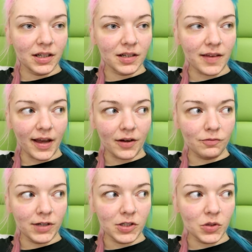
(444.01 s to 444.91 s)
It's that I
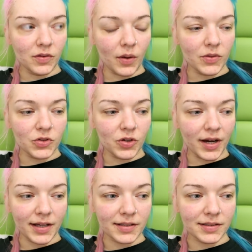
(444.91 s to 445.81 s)
could really do without the
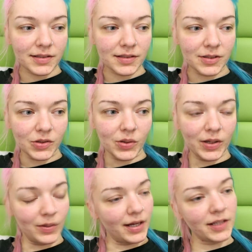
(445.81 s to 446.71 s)
stress. So
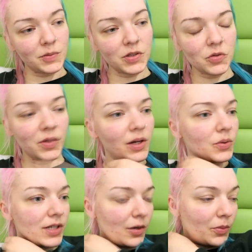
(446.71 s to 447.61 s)
anyway, I'll speak to him when I
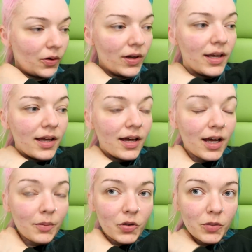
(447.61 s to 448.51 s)
go down, but
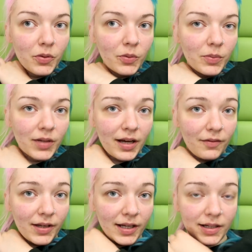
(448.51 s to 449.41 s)
I'm gonna put,
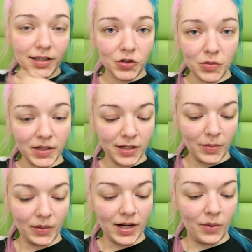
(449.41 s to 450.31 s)
I've like literally been
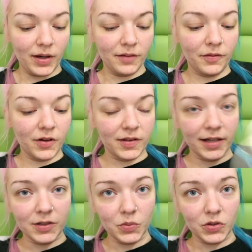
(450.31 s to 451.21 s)
here about an hour. First
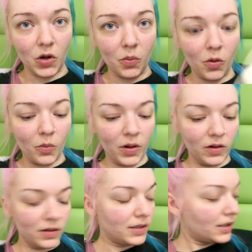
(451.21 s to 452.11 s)
thing I did was hot water
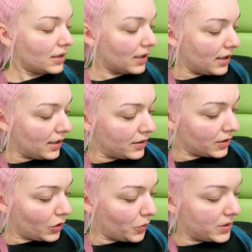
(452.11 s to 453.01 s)
bottle and
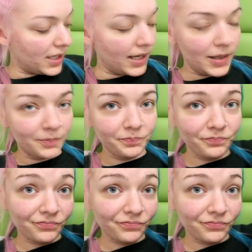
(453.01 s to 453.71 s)
a cup of tea.